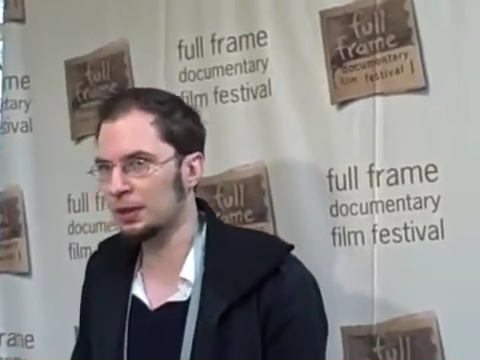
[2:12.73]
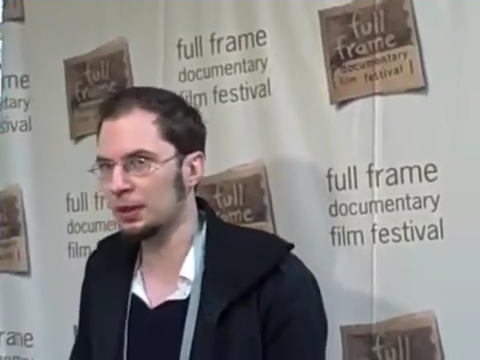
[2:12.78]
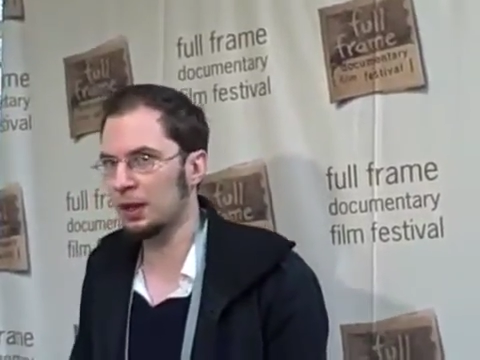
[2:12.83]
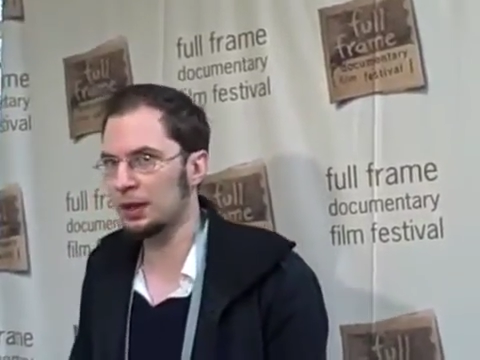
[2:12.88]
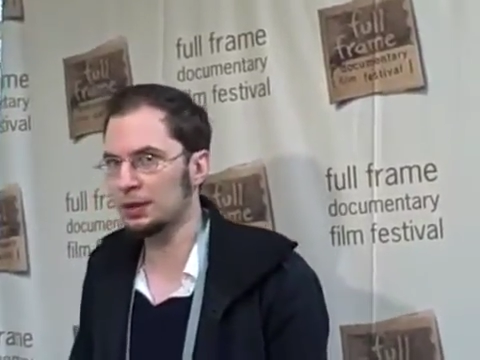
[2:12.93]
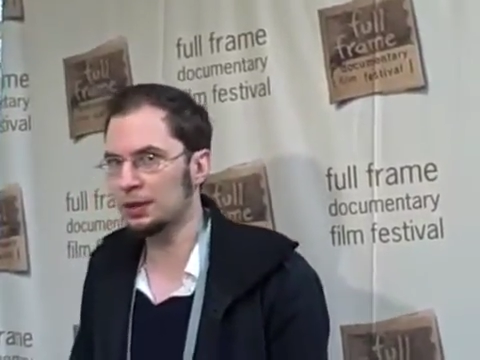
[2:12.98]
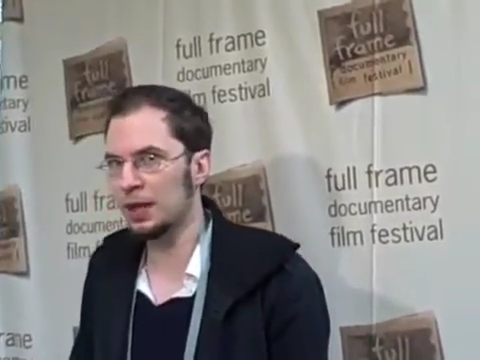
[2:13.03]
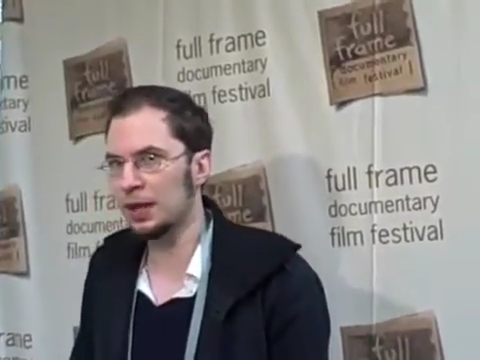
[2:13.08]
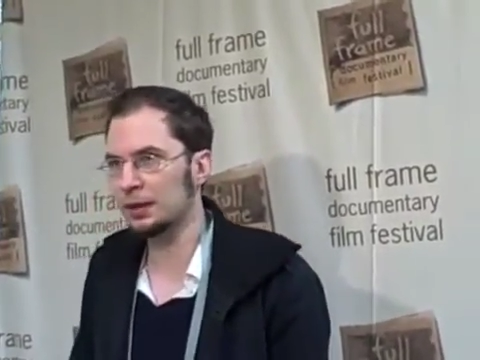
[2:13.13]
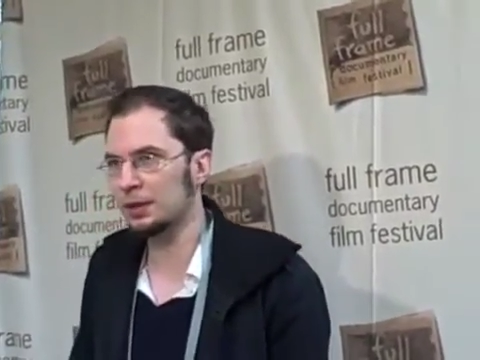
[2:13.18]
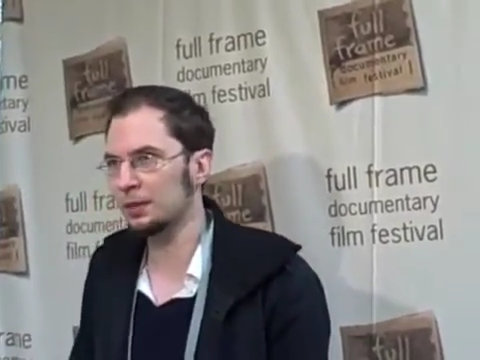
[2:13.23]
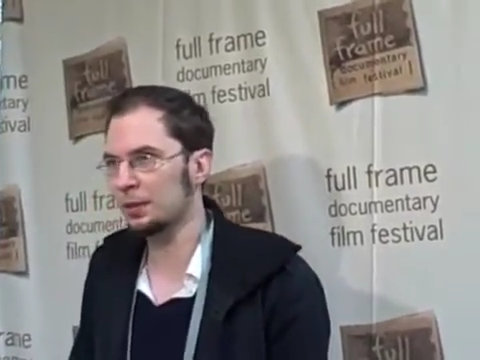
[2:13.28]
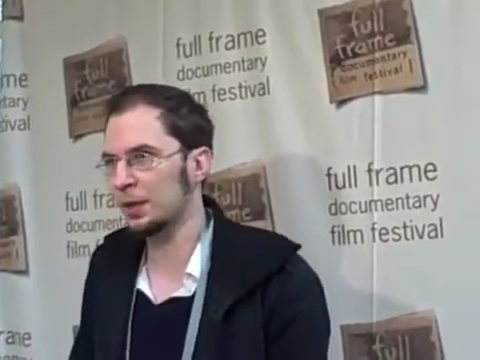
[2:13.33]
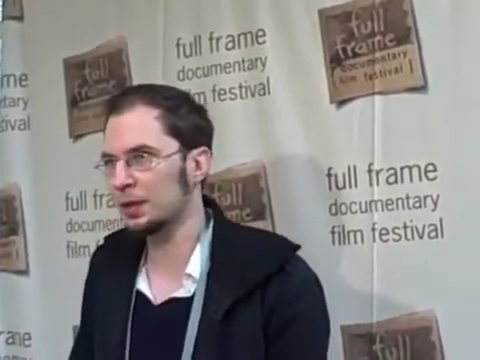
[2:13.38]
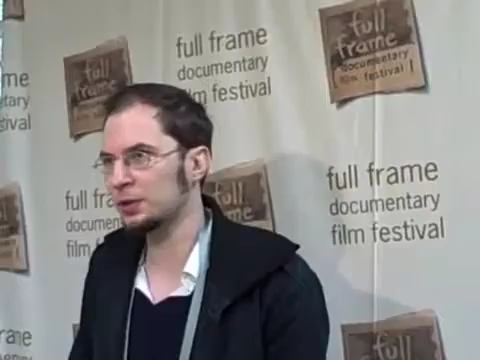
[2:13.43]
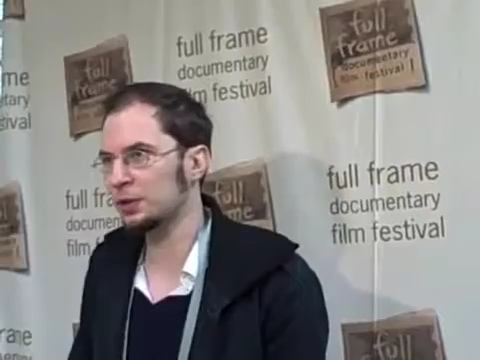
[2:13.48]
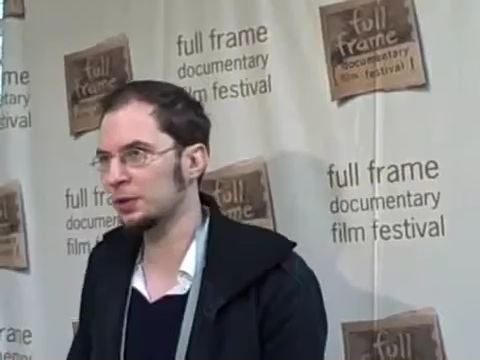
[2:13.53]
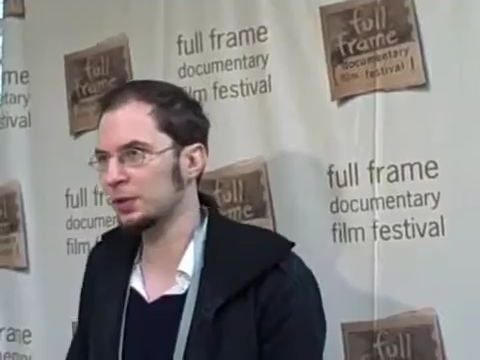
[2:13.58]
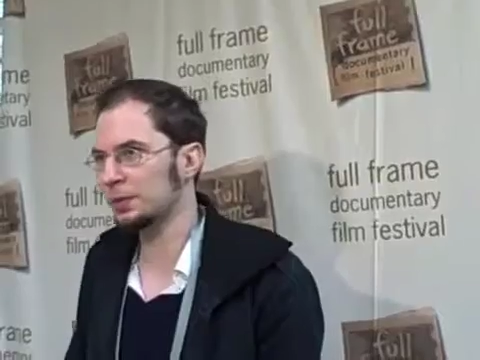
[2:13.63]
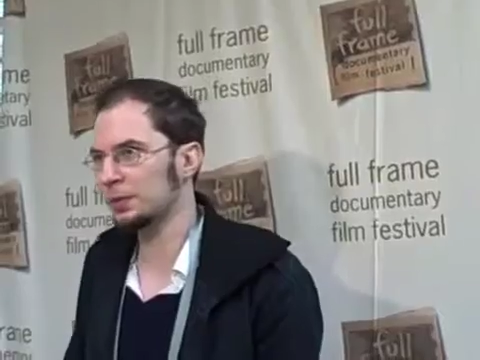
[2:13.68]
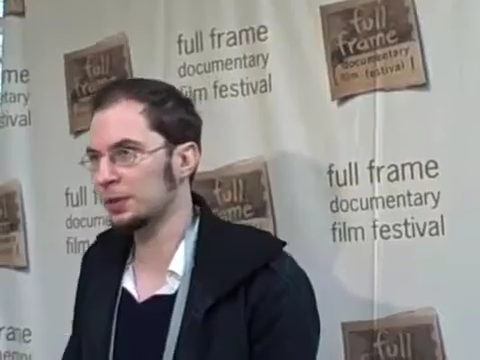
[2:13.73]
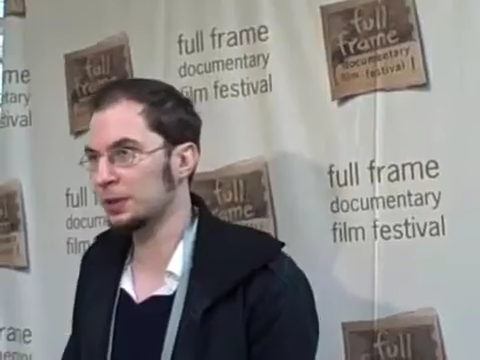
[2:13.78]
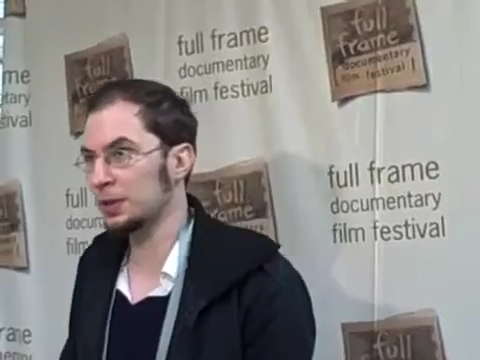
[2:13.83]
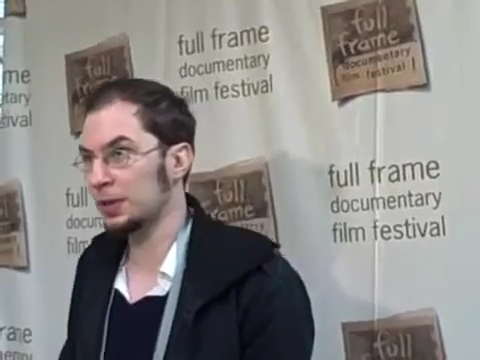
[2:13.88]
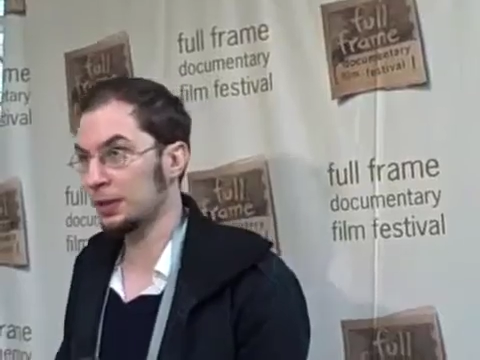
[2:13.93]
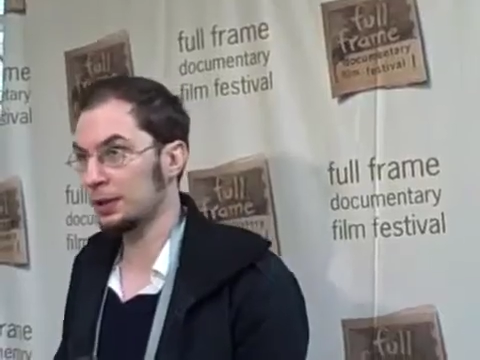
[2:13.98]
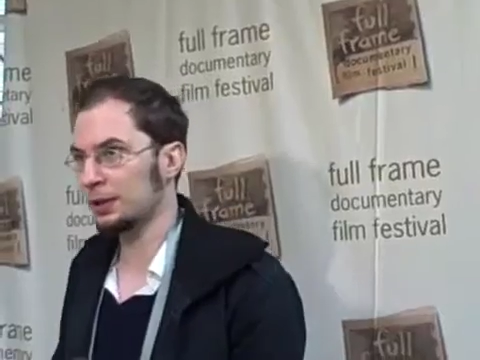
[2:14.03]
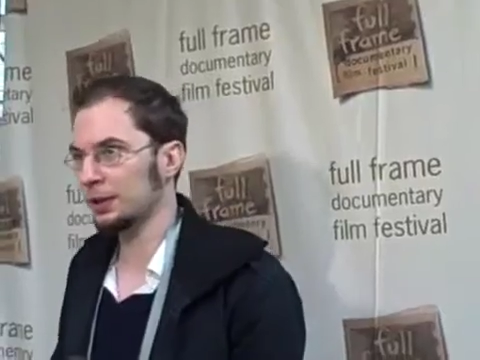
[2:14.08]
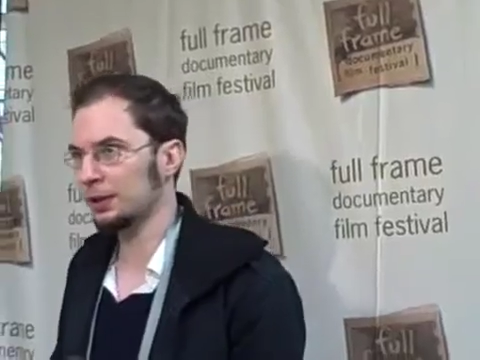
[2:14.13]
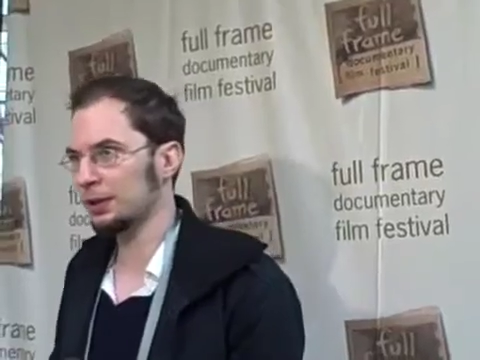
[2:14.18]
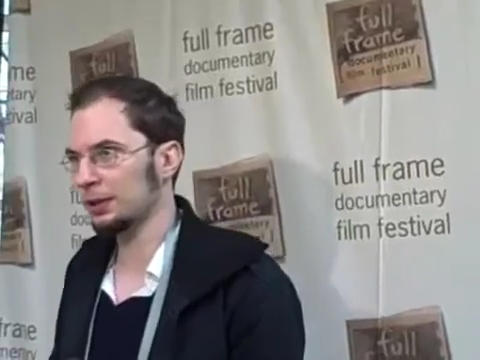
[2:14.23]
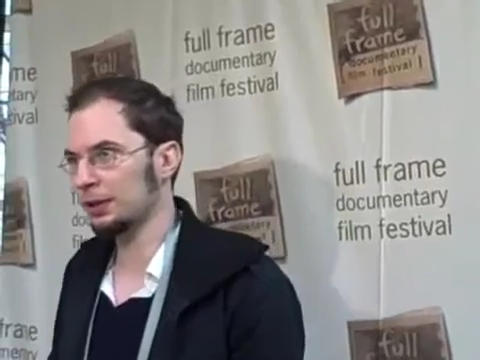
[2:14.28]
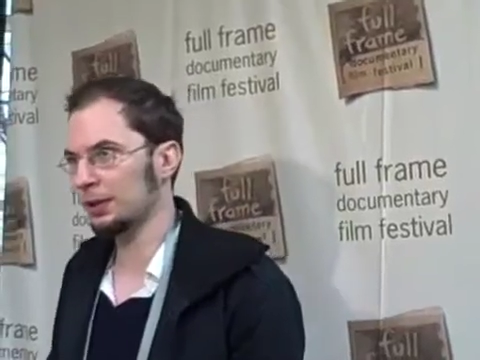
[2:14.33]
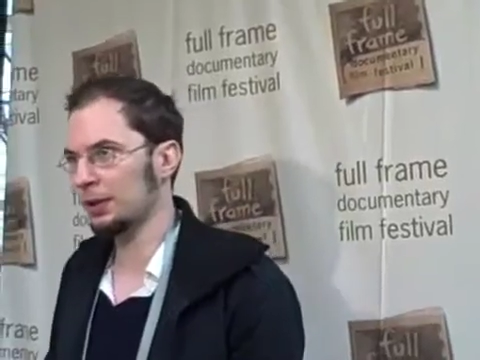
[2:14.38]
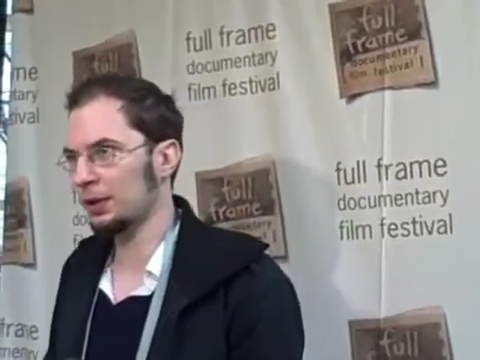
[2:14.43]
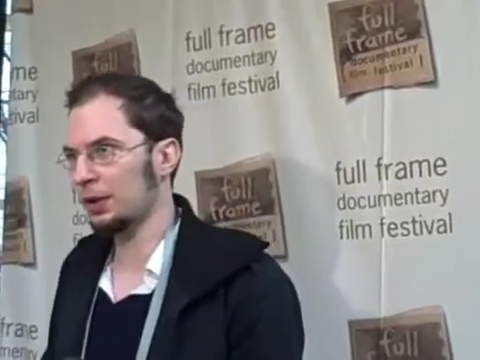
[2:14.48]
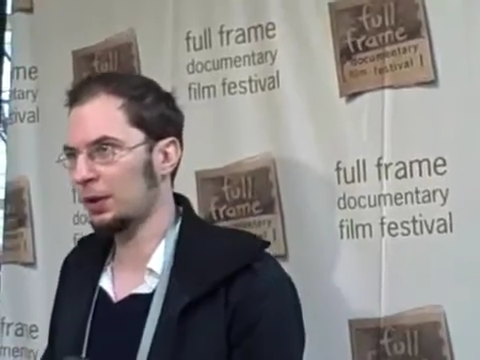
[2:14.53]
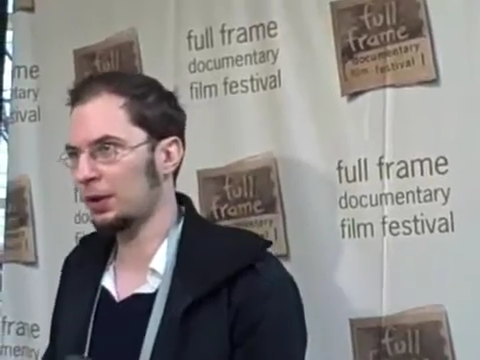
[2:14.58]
and documentary in particular